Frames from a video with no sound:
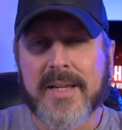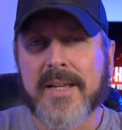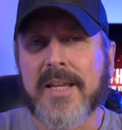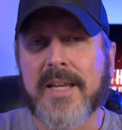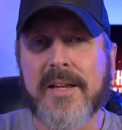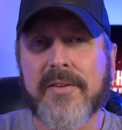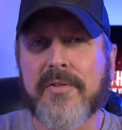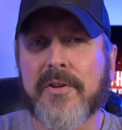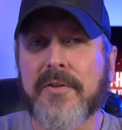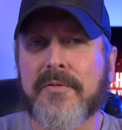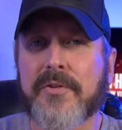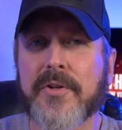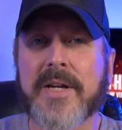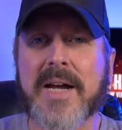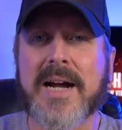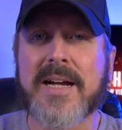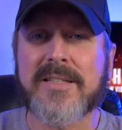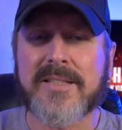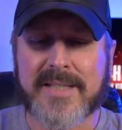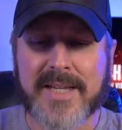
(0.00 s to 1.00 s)
Even if you
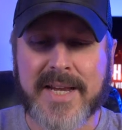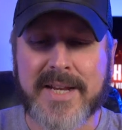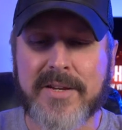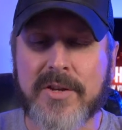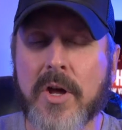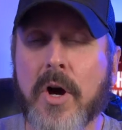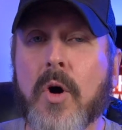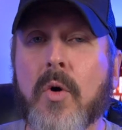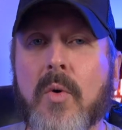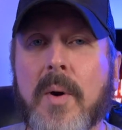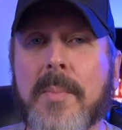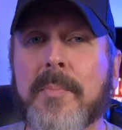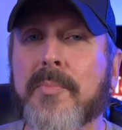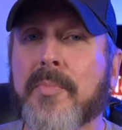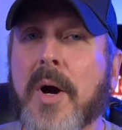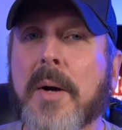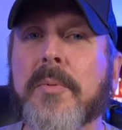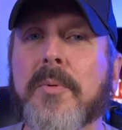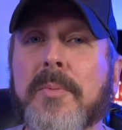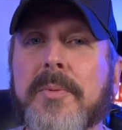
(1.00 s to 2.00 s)
guys say no, I'm
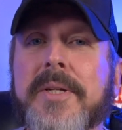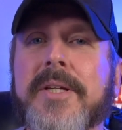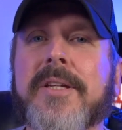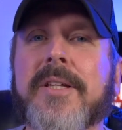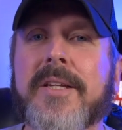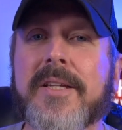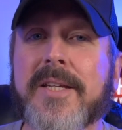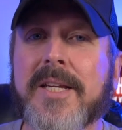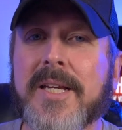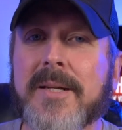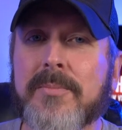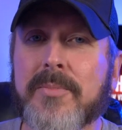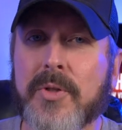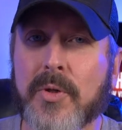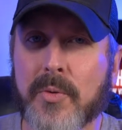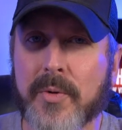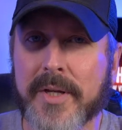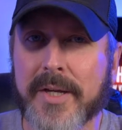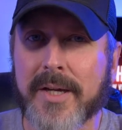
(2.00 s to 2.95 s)
probably gonna keep doing